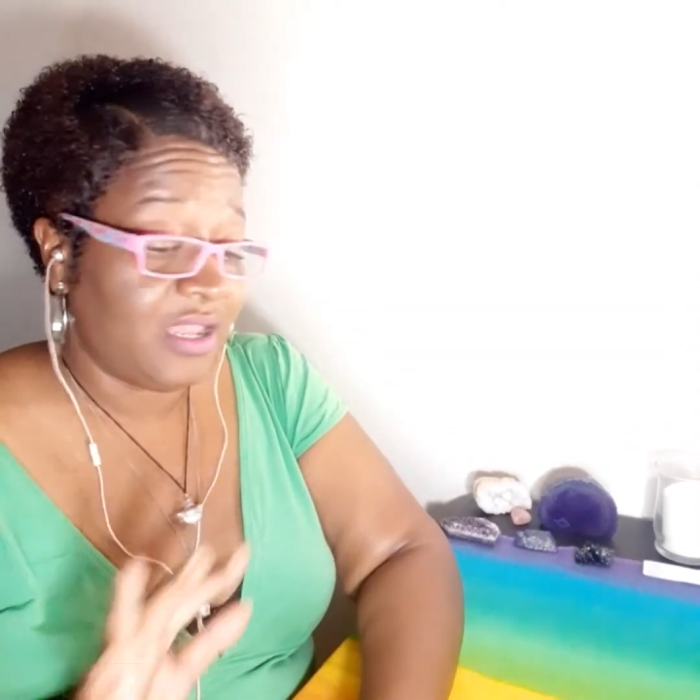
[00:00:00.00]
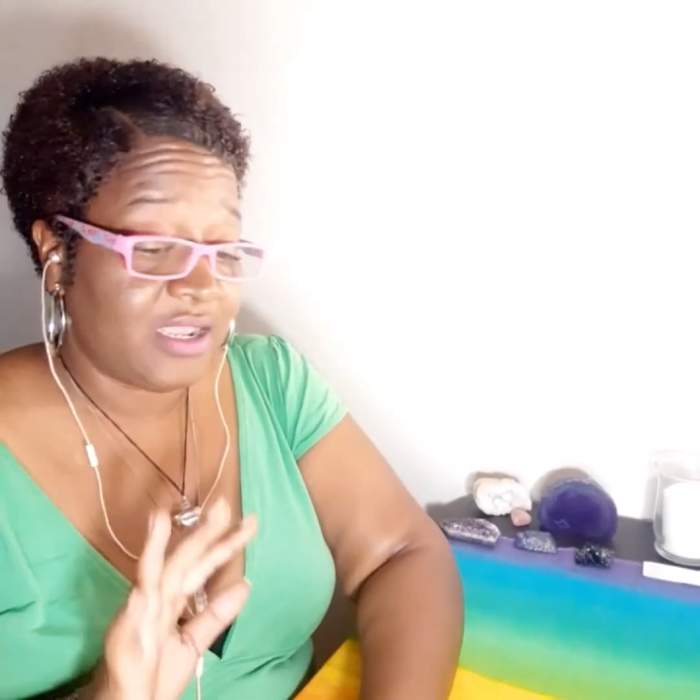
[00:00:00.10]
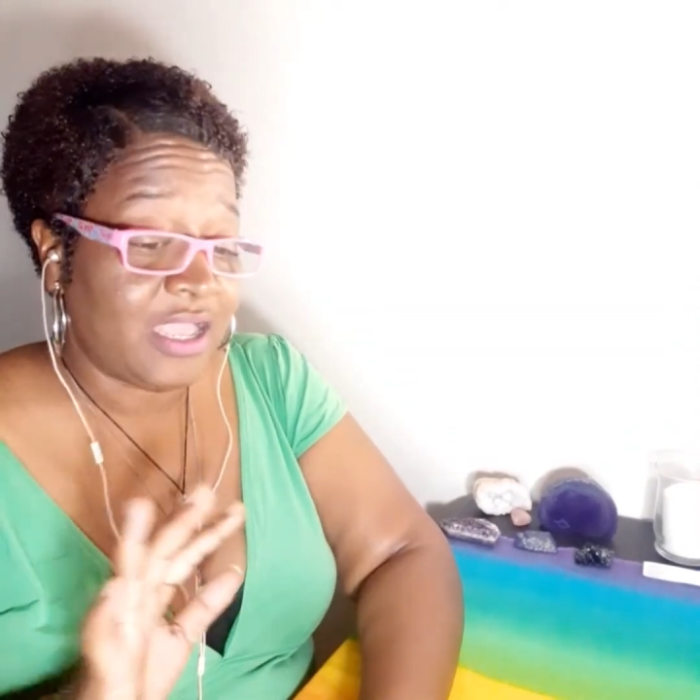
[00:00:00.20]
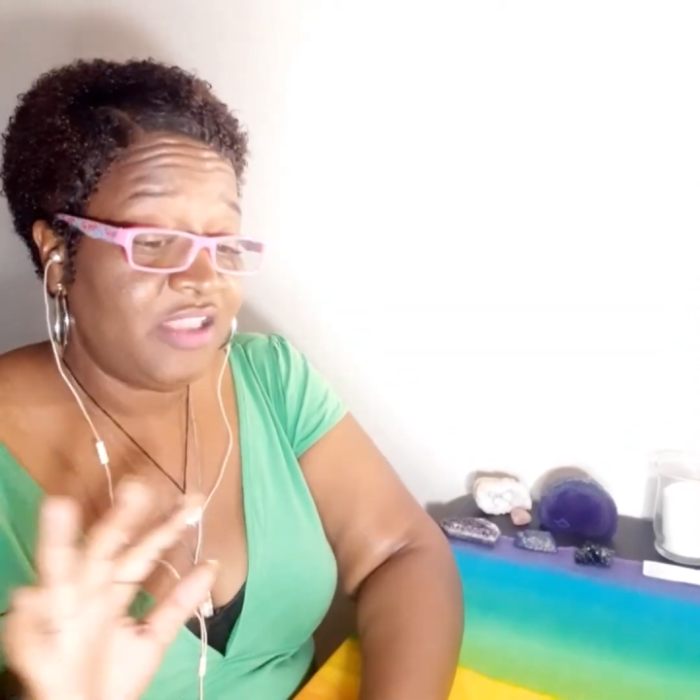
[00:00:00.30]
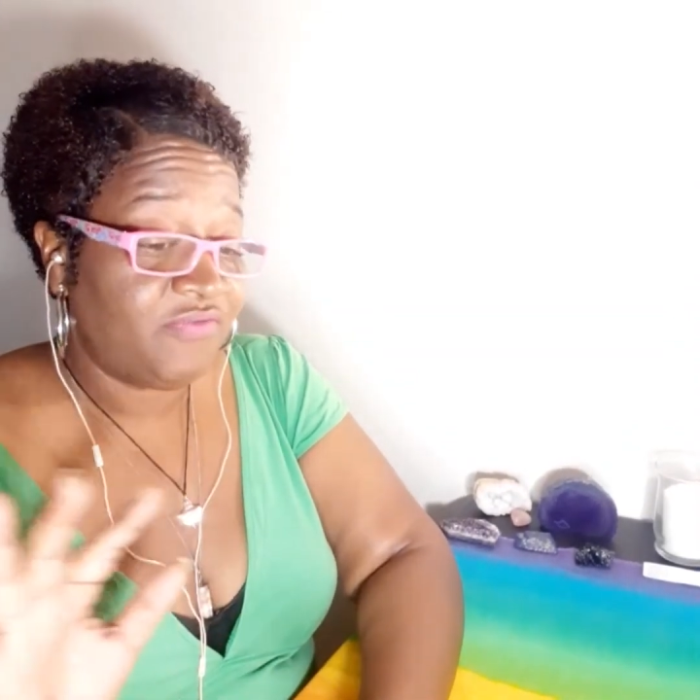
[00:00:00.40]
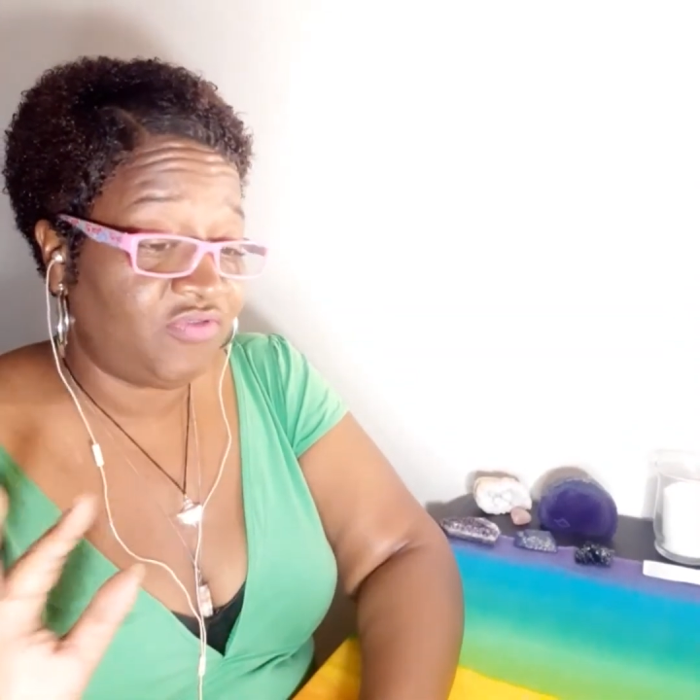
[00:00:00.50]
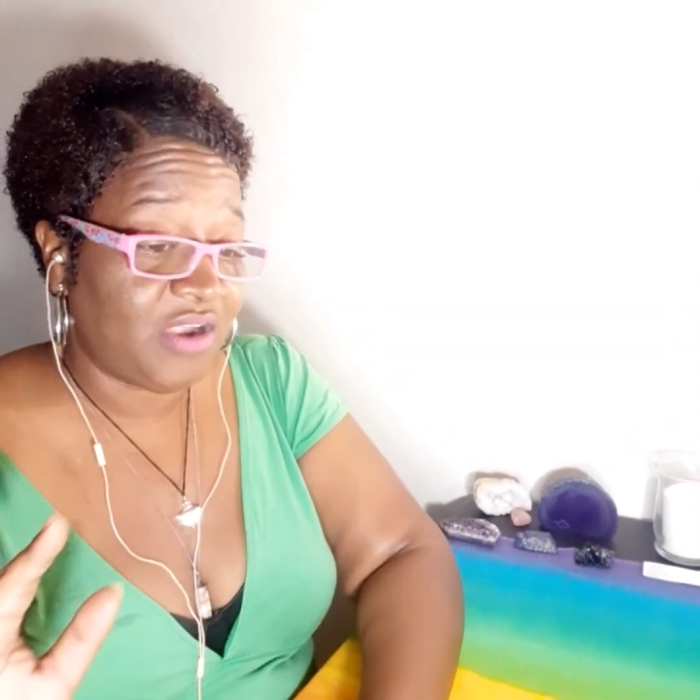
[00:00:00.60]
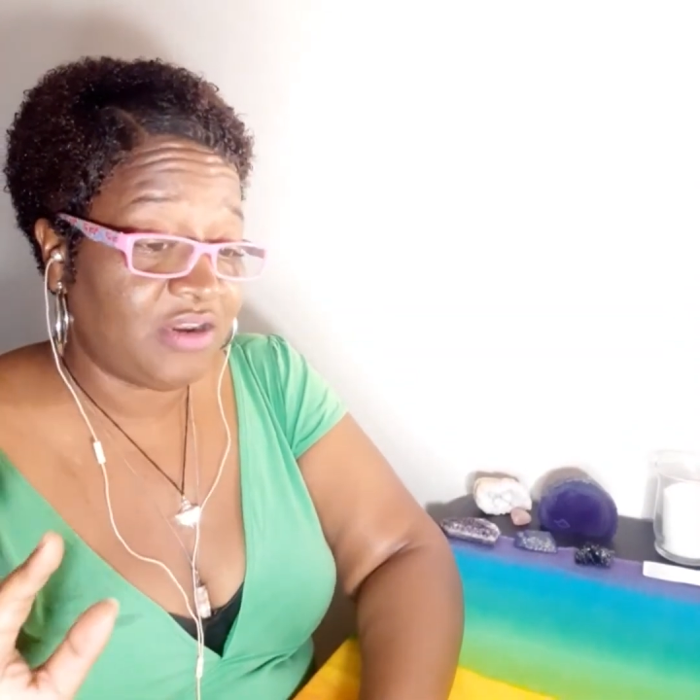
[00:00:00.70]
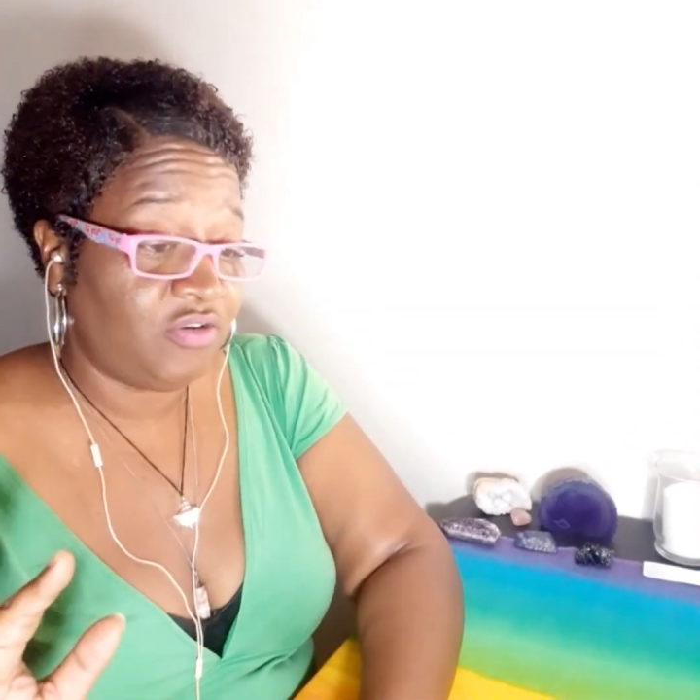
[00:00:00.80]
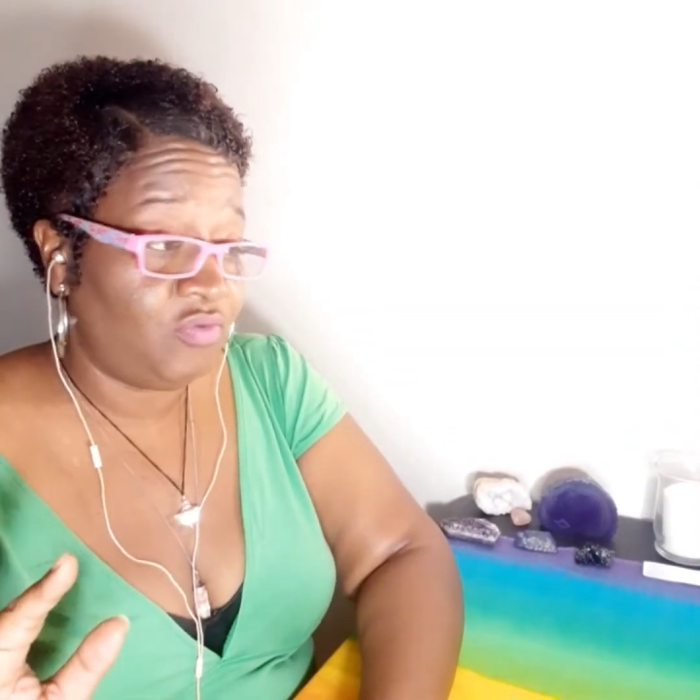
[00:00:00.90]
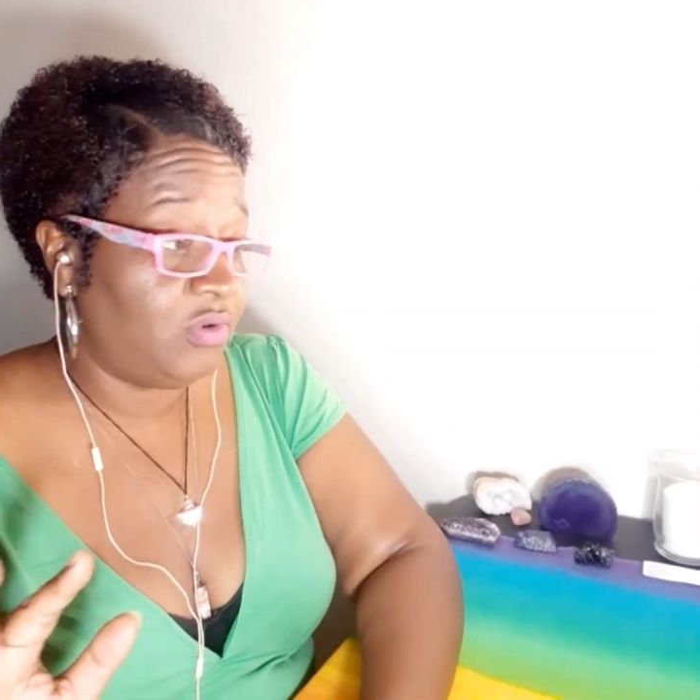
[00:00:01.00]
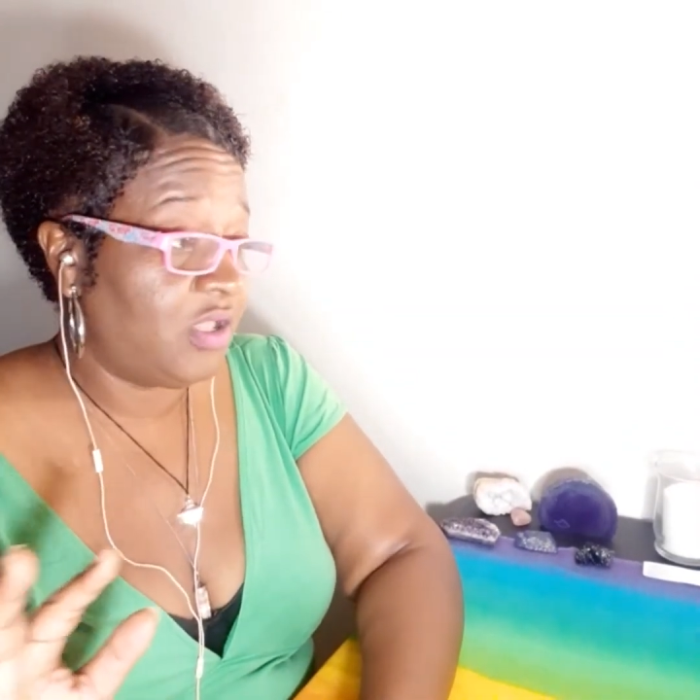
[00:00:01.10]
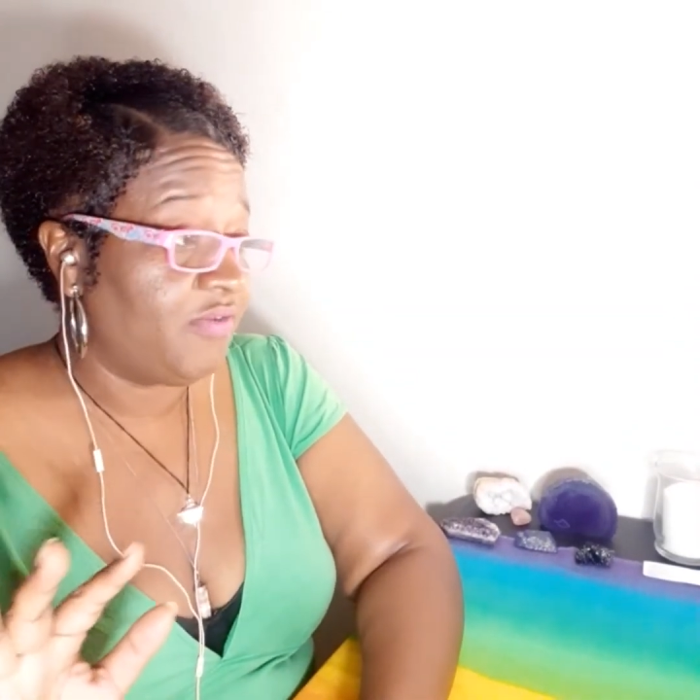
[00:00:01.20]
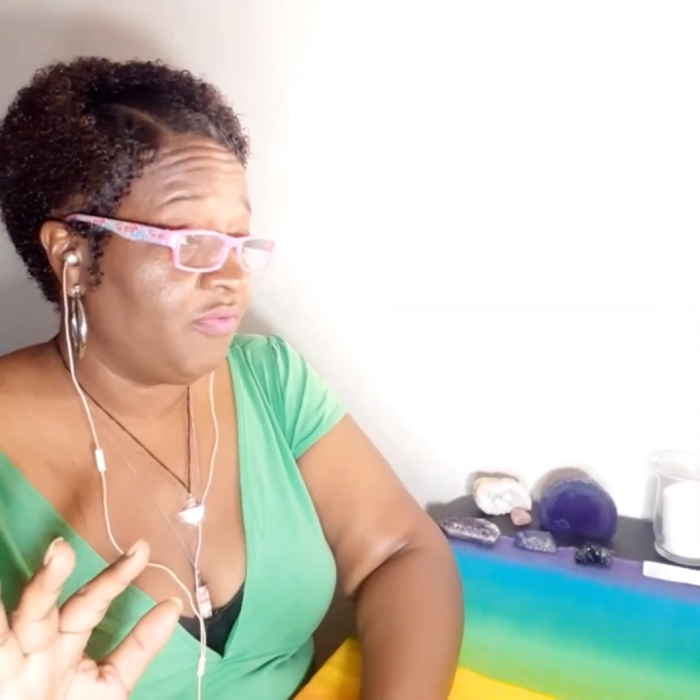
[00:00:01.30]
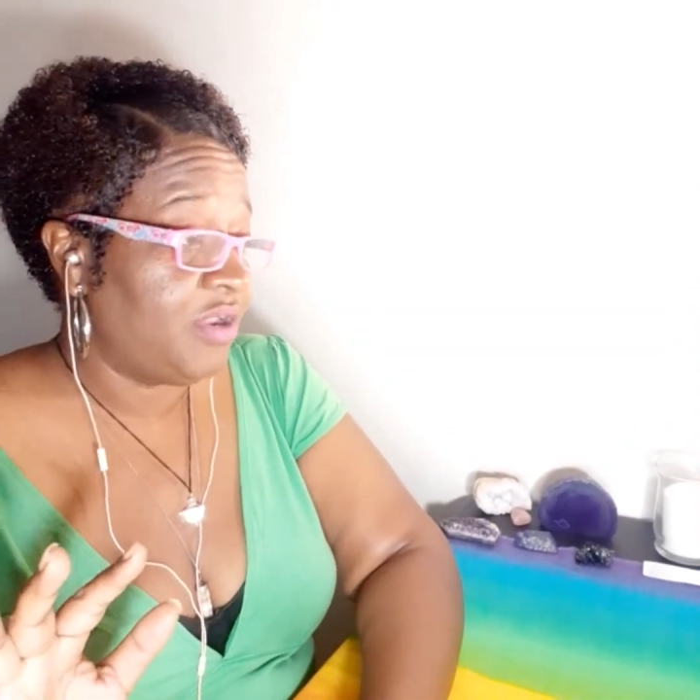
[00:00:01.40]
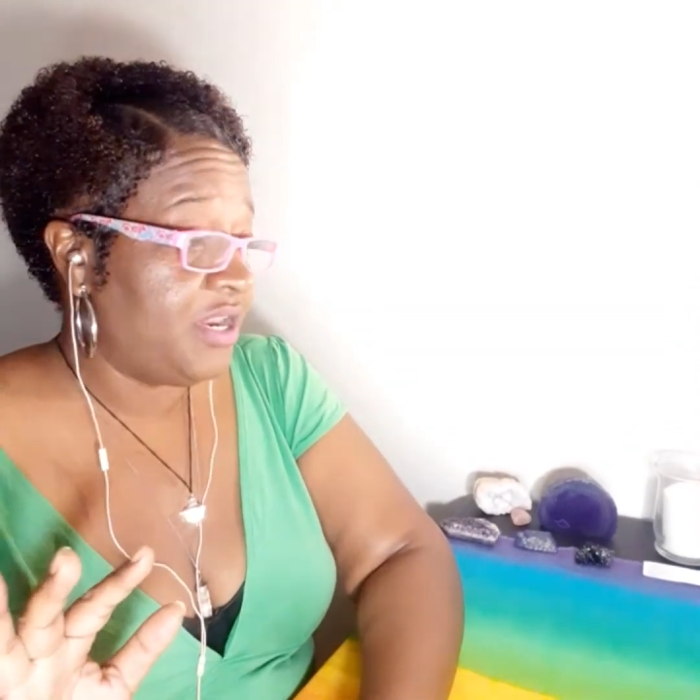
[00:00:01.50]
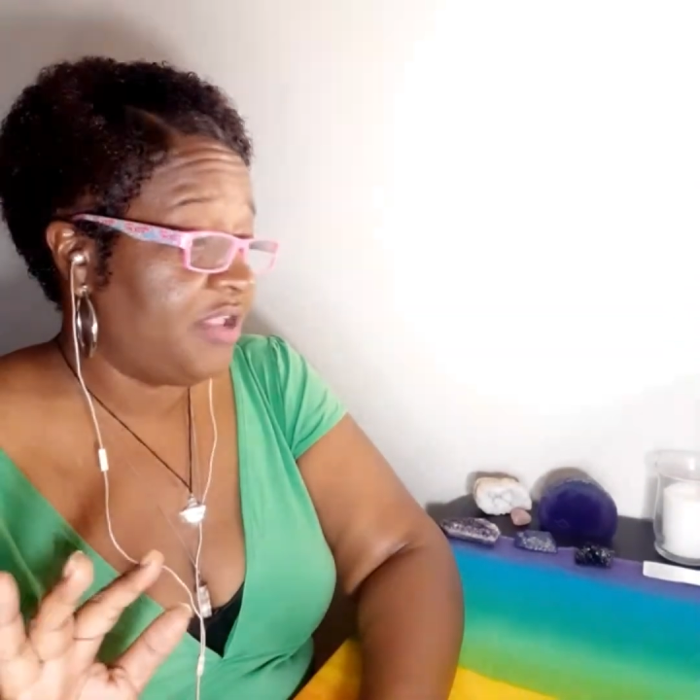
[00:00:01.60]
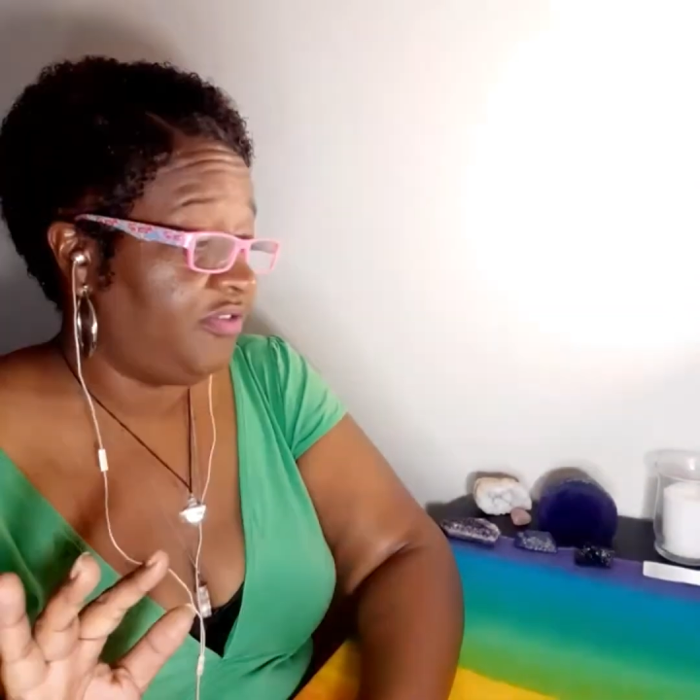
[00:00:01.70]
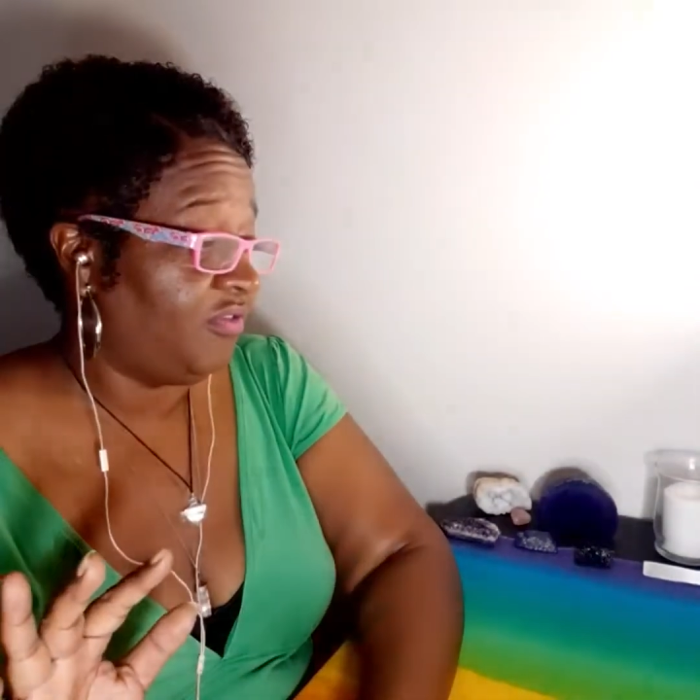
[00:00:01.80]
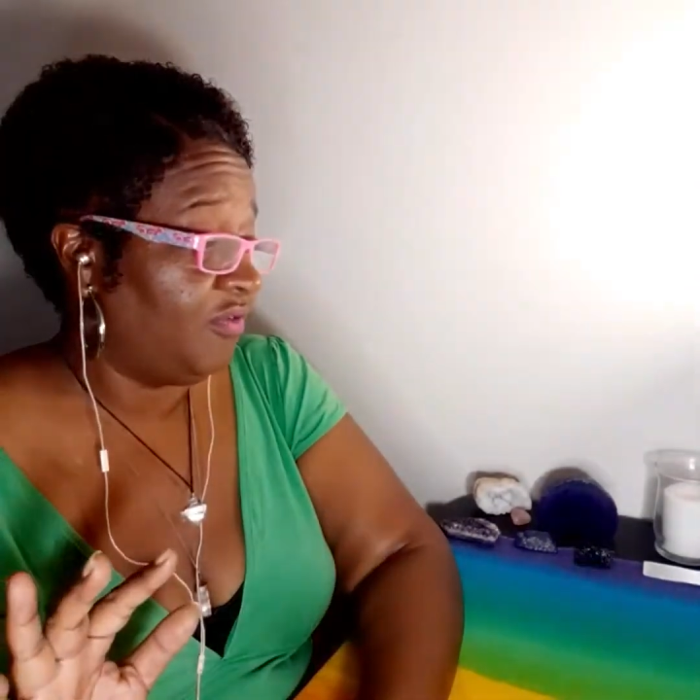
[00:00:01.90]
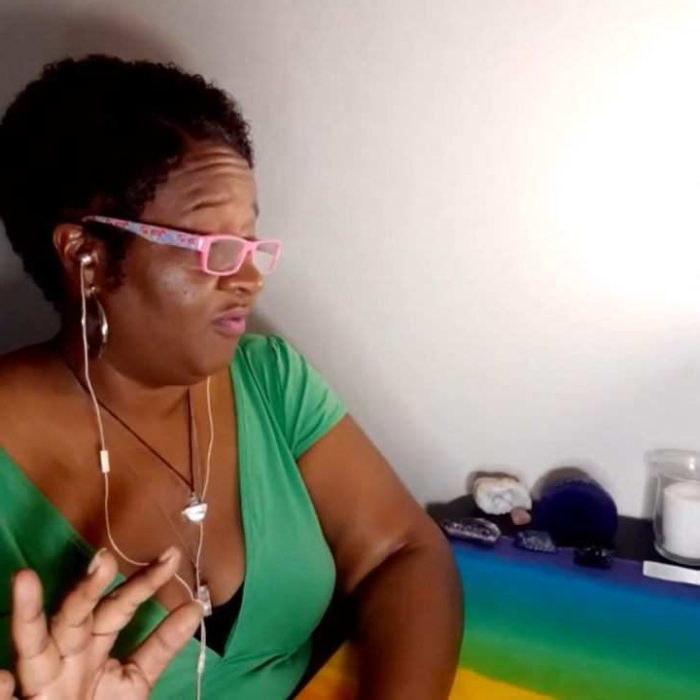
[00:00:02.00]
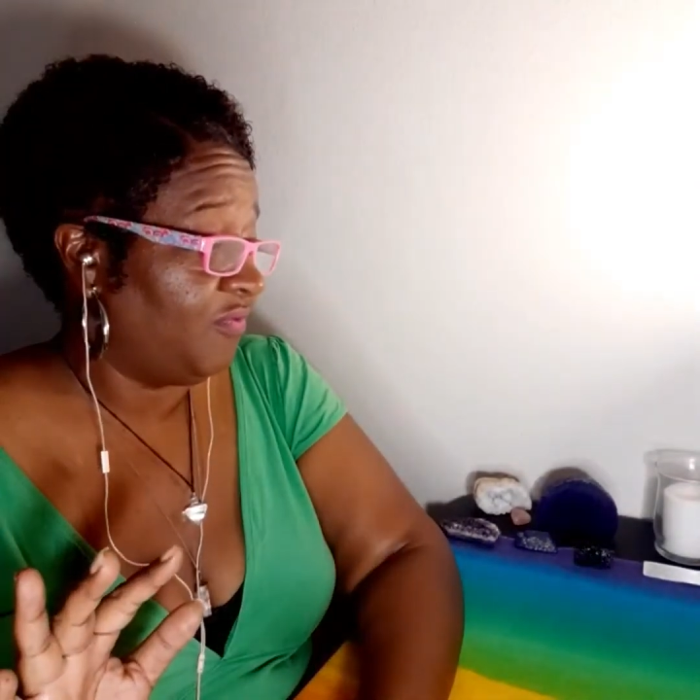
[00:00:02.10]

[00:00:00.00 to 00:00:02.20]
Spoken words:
Like, I even tried to do love readings